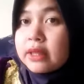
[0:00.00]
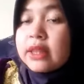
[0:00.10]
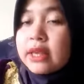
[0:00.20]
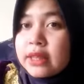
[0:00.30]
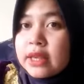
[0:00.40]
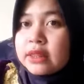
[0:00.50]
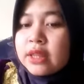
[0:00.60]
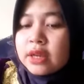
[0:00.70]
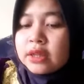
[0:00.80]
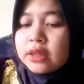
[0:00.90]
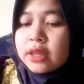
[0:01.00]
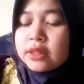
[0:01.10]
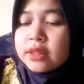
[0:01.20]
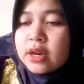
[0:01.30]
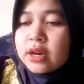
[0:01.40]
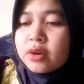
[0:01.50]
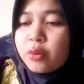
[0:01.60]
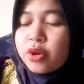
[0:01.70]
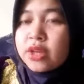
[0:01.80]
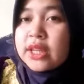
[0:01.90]
They're
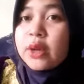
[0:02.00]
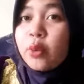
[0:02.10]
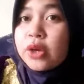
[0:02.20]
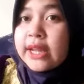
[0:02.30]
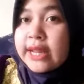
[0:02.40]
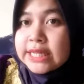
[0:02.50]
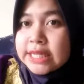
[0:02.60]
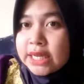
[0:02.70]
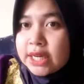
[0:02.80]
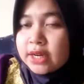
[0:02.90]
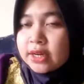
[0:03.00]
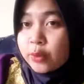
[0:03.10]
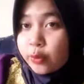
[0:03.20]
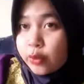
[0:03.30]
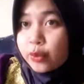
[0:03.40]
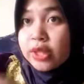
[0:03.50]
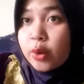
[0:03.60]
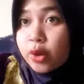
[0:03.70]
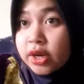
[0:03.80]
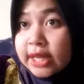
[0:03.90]
working each other.
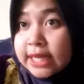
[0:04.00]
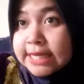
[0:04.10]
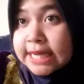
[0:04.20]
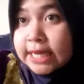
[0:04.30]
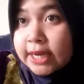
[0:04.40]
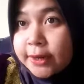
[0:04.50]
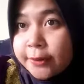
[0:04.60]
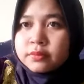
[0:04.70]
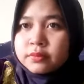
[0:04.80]
They're working each other.